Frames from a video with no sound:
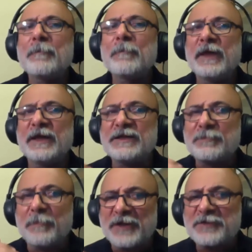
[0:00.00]

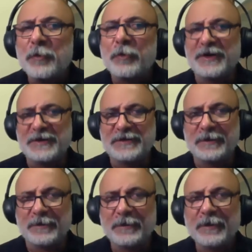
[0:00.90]
it's much more
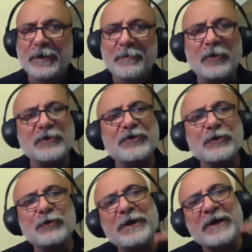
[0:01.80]
easier, because you
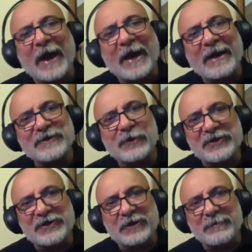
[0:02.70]
don't need high
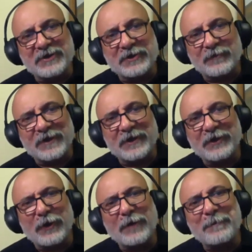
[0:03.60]
resolution images over there.
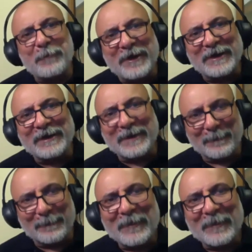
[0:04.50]
You're not printing them.